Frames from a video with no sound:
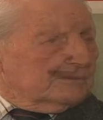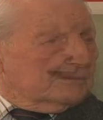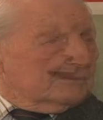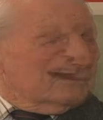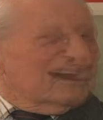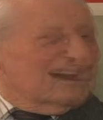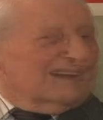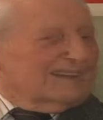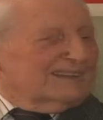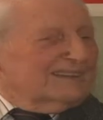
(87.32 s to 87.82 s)

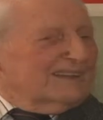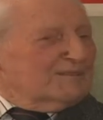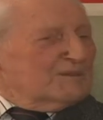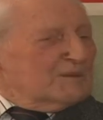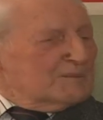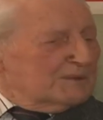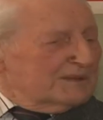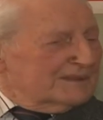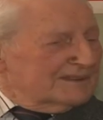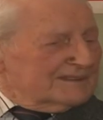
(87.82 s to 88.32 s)
I'd never
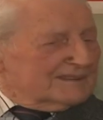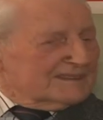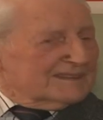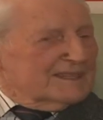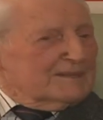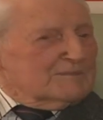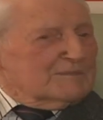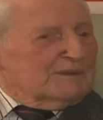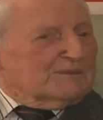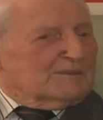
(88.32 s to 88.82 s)
been to
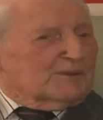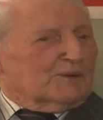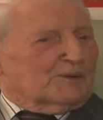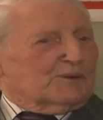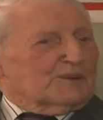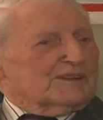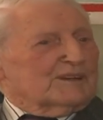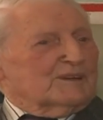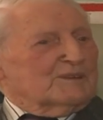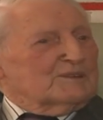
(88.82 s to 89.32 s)
sea
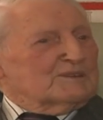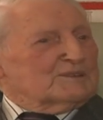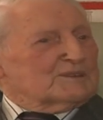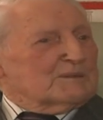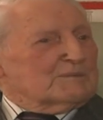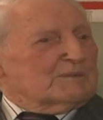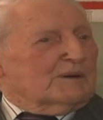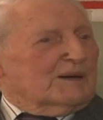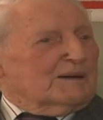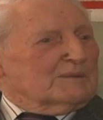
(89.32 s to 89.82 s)
before. The only
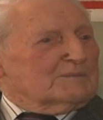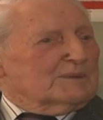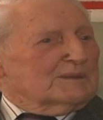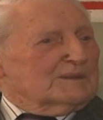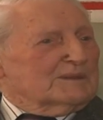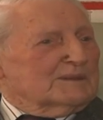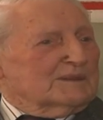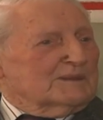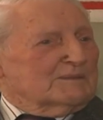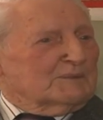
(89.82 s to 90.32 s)
ship I'd
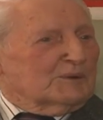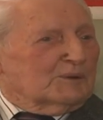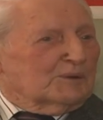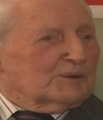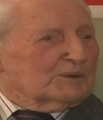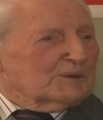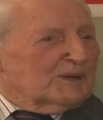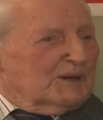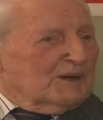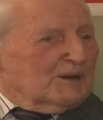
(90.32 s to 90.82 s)
been
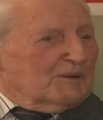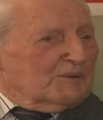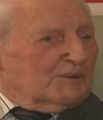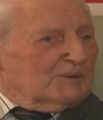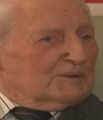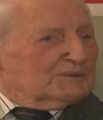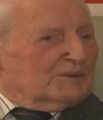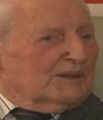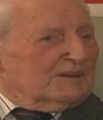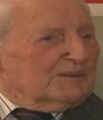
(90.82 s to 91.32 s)
aboard
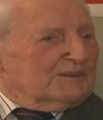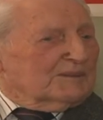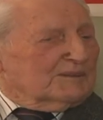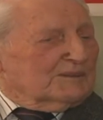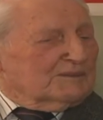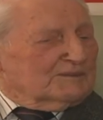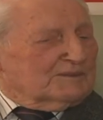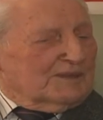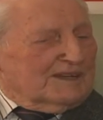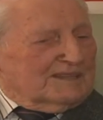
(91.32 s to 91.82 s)
was one of
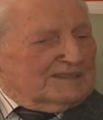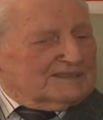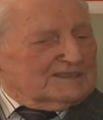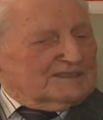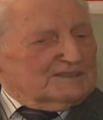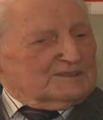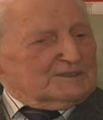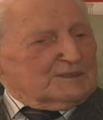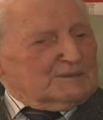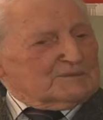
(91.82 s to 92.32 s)
the
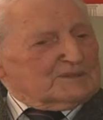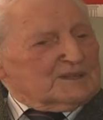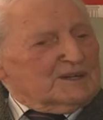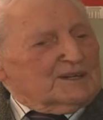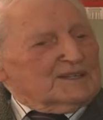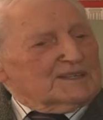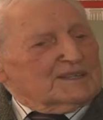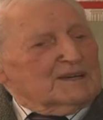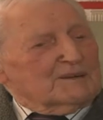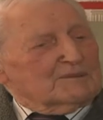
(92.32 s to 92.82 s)
fancy ships
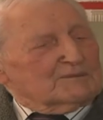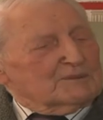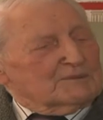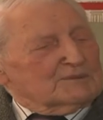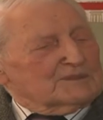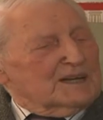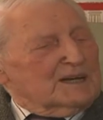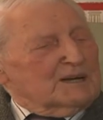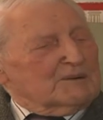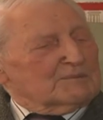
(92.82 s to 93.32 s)
going down from
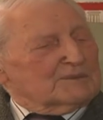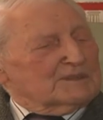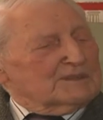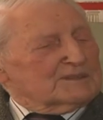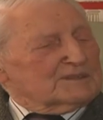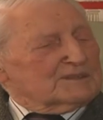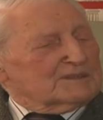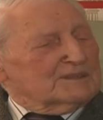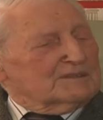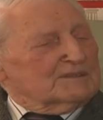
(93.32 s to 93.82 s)
Tower
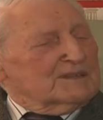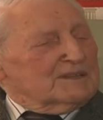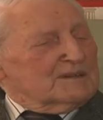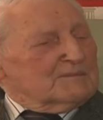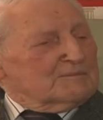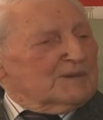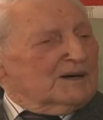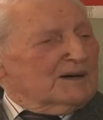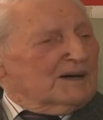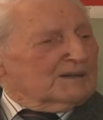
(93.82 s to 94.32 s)
Bridge to
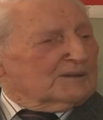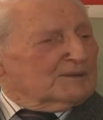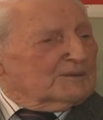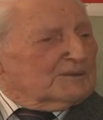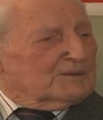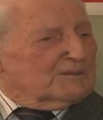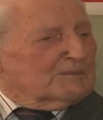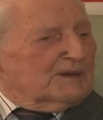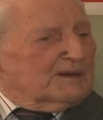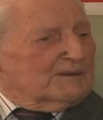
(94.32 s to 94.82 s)
Margate
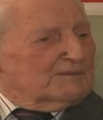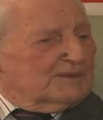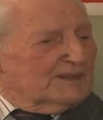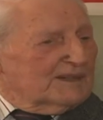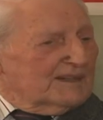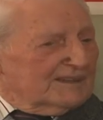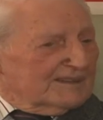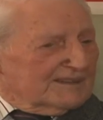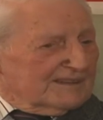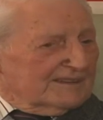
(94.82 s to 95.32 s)
with my
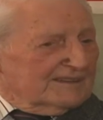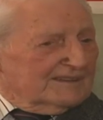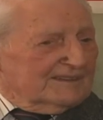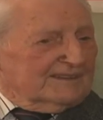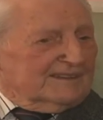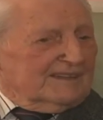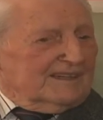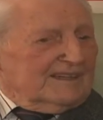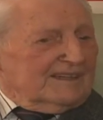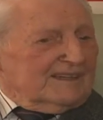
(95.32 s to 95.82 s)
father.
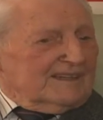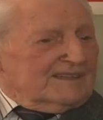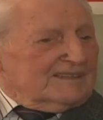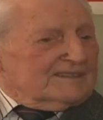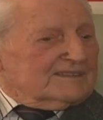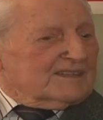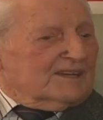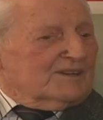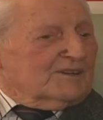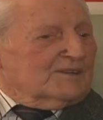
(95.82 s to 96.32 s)

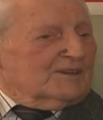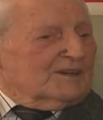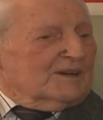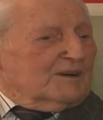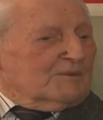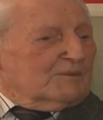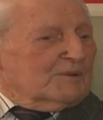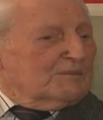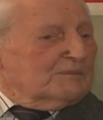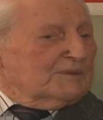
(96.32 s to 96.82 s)
So
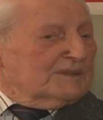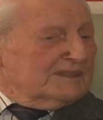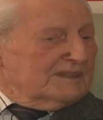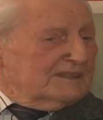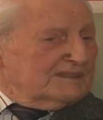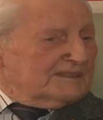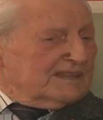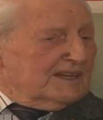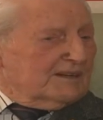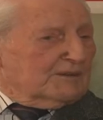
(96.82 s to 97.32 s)
when we
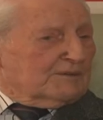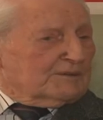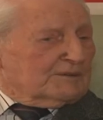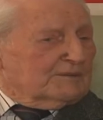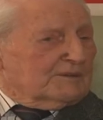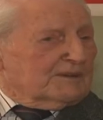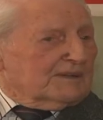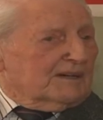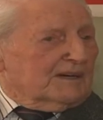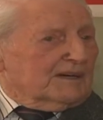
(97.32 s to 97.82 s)
did sail
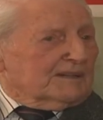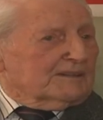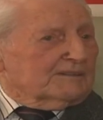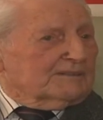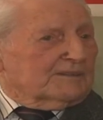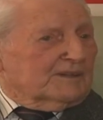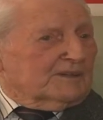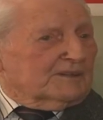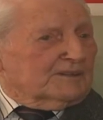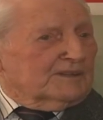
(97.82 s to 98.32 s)
from
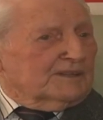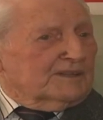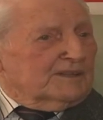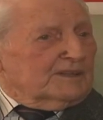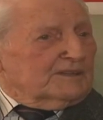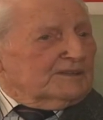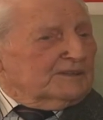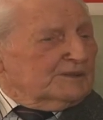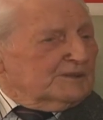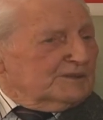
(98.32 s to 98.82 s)
Cardiff on
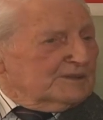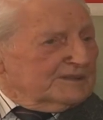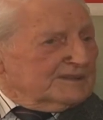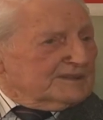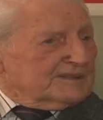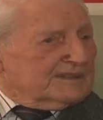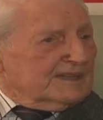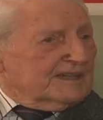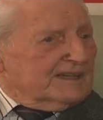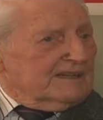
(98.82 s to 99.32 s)
New
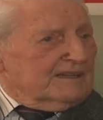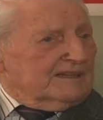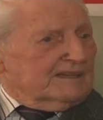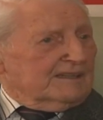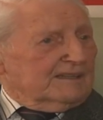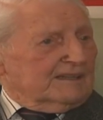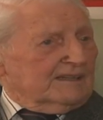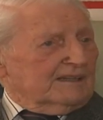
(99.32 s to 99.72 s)
Year's Day